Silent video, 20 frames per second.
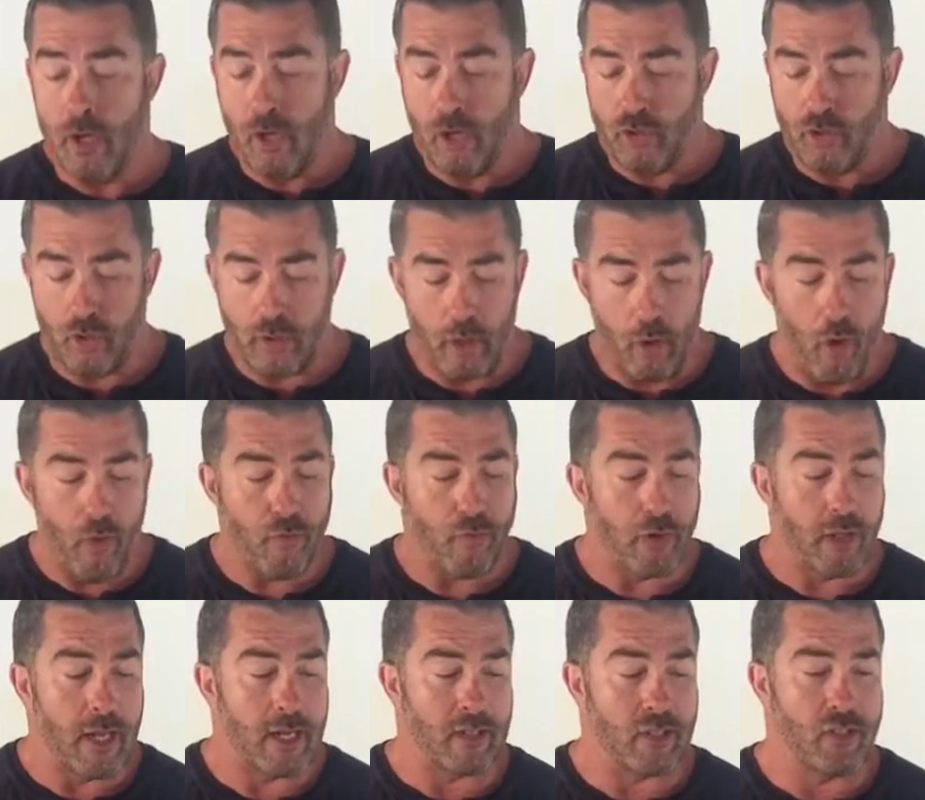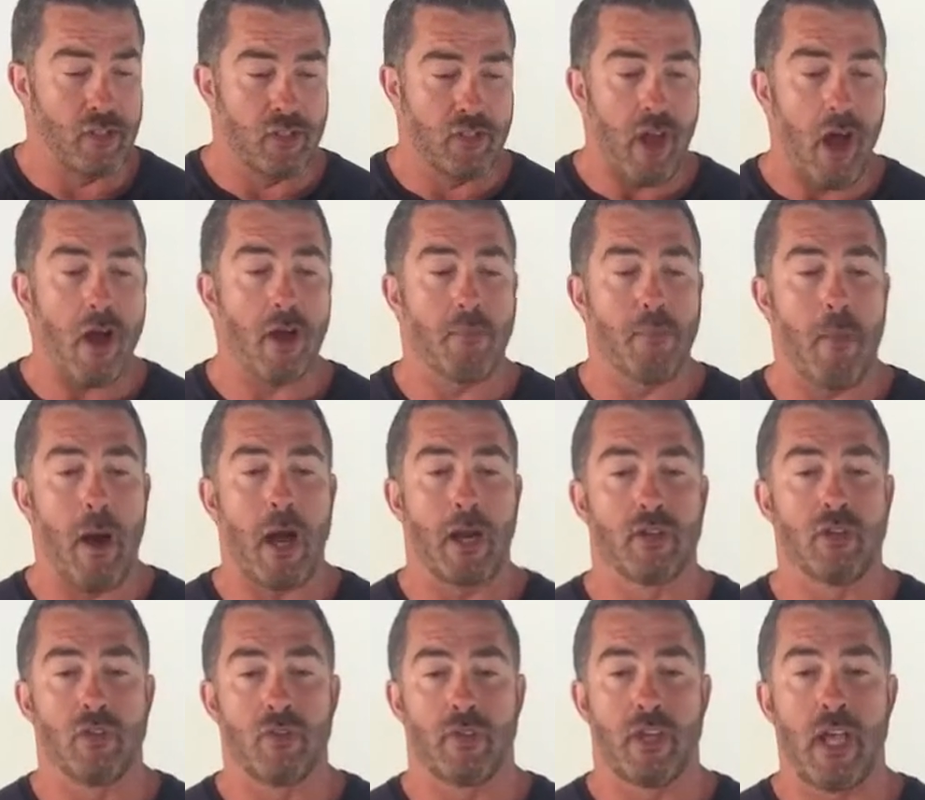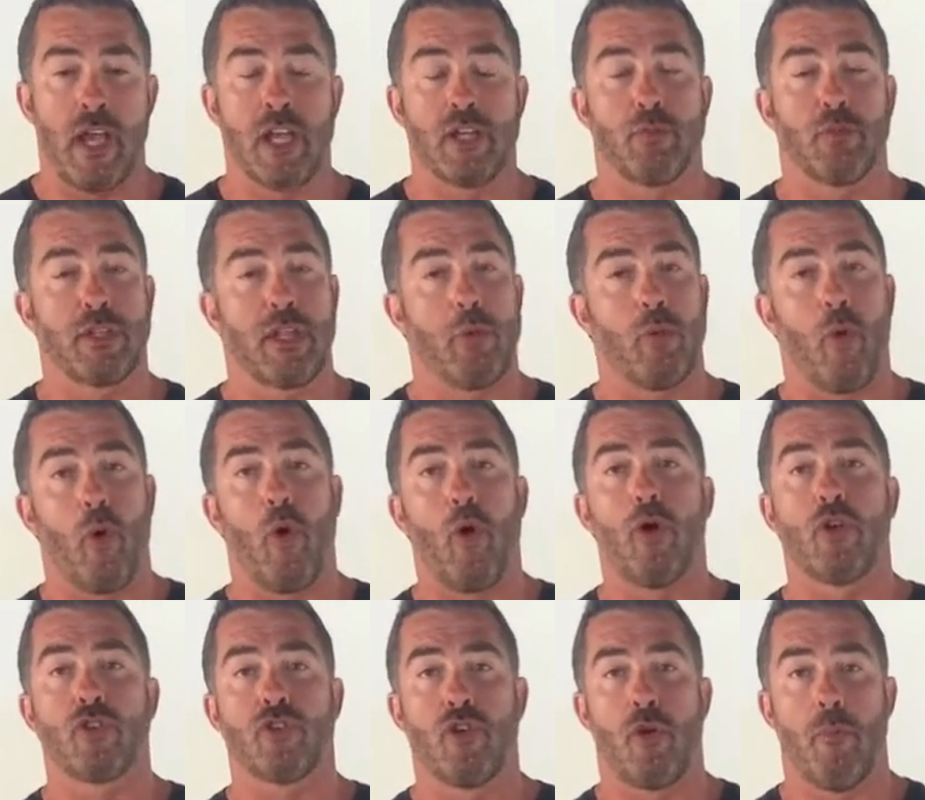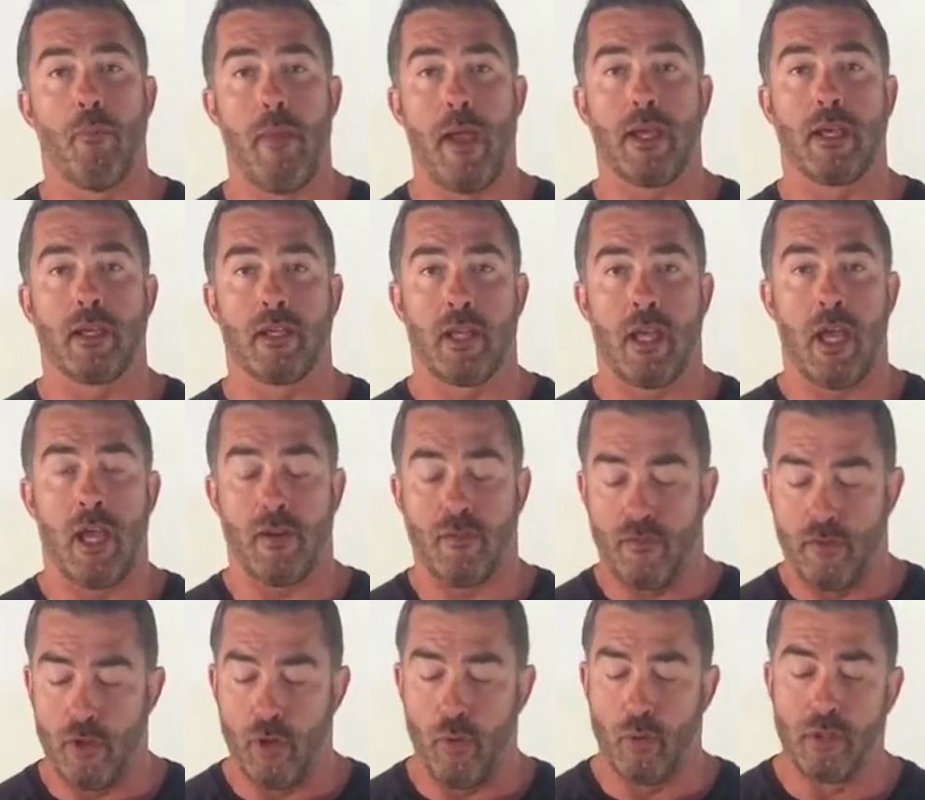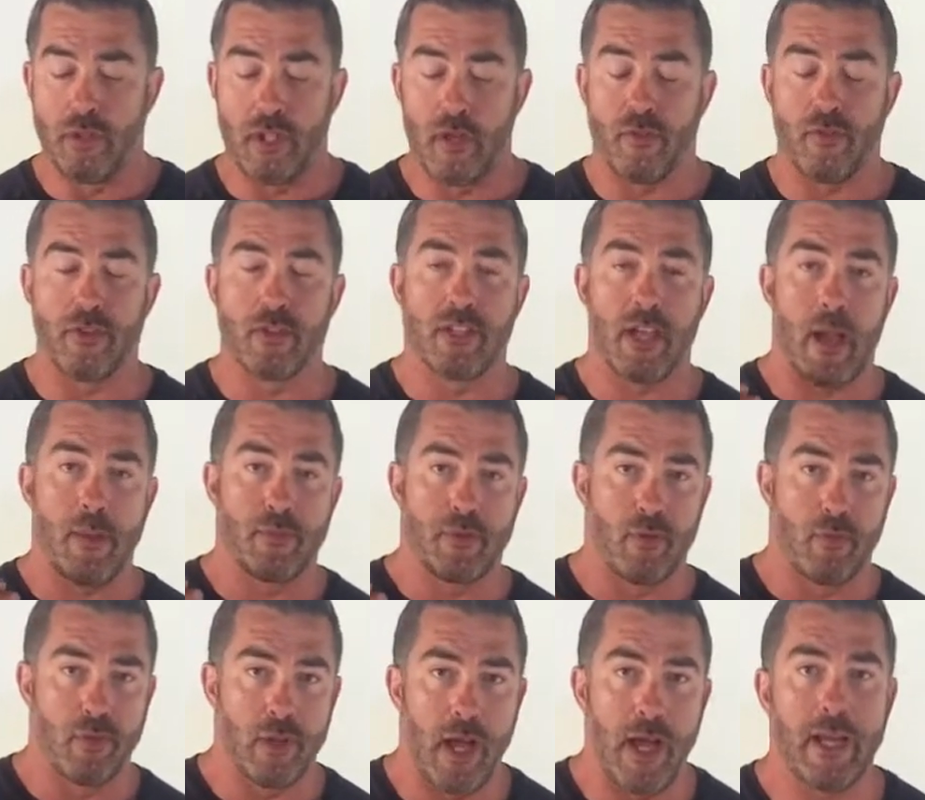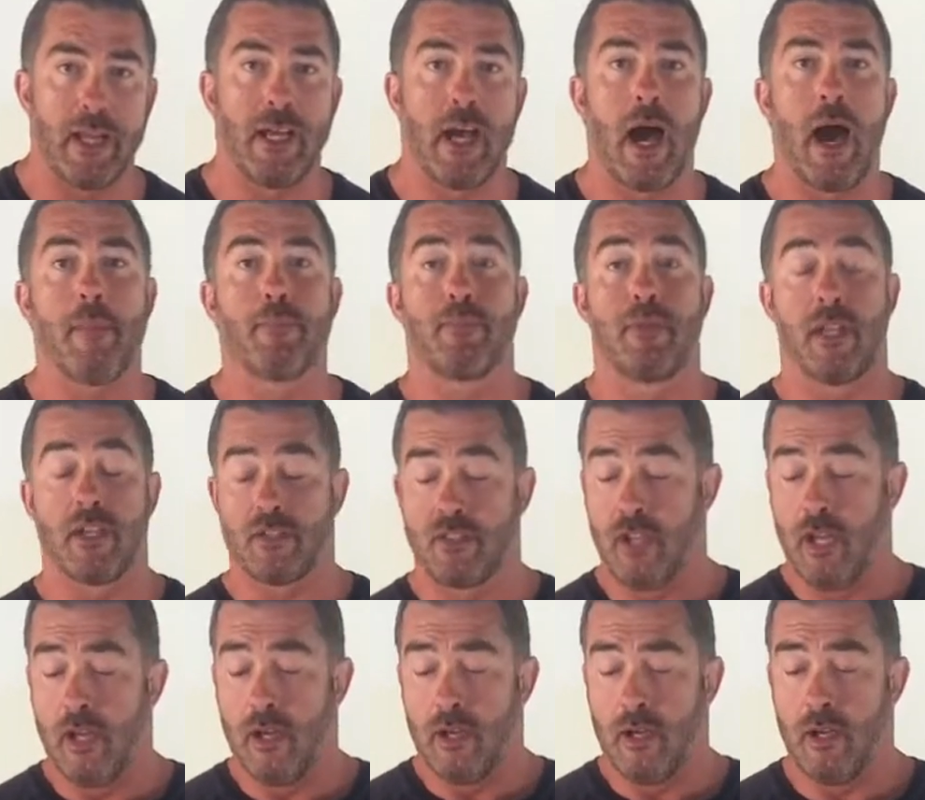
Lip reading: So they offer a lot of stock models of cans, but they will also make a can for you with different types of lighting optics,